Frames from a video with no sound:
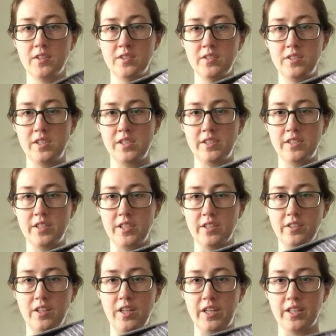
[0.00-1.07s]
detailed,
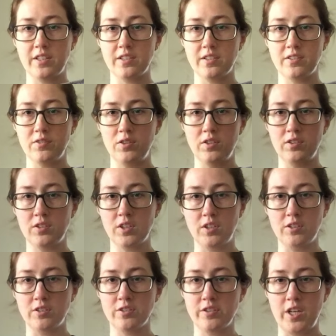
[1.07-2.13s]
like
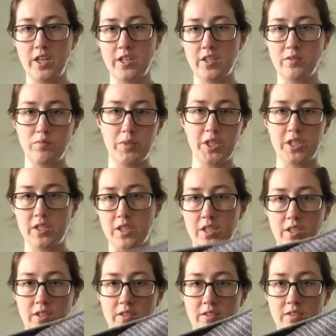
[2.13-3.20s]
colors A and B
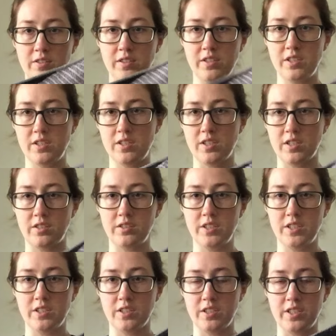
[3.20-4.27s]
and C, D
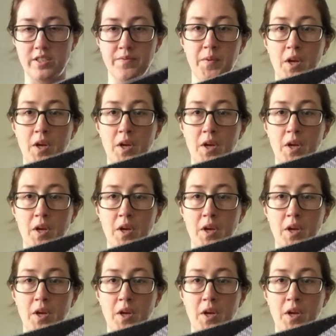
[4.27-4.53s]
and E.